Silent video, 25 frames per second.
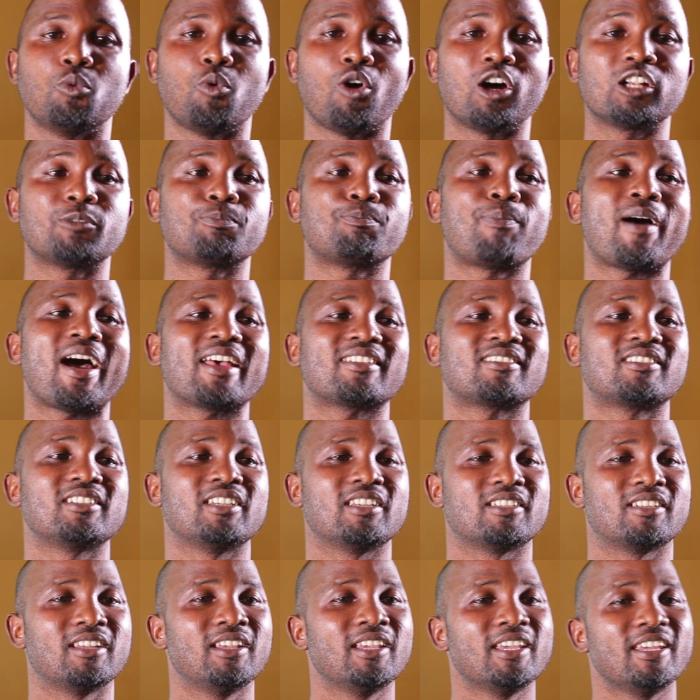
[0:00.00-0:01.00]
the word
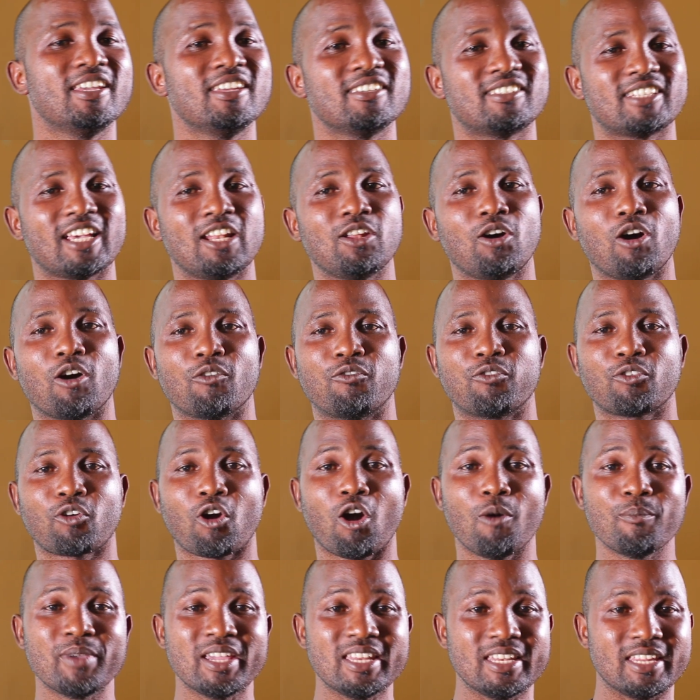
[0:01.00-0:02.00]
passage instead of
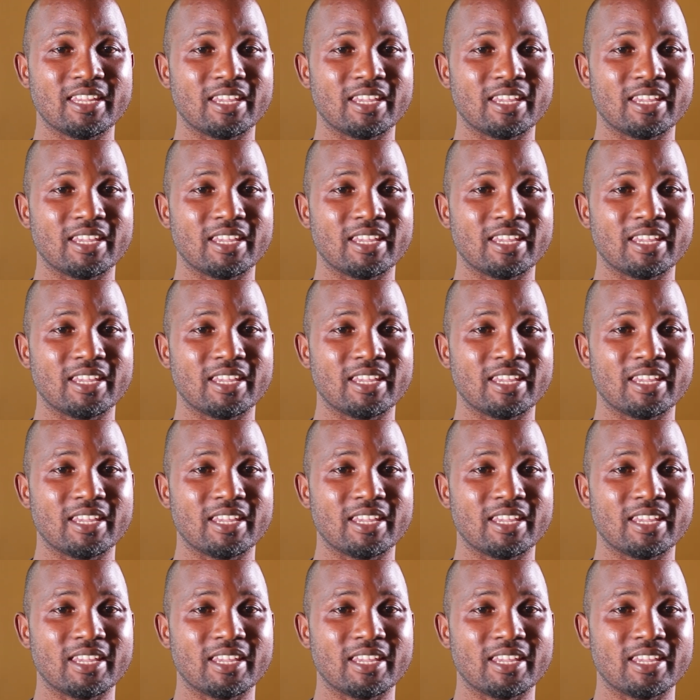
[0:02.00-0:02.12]
coming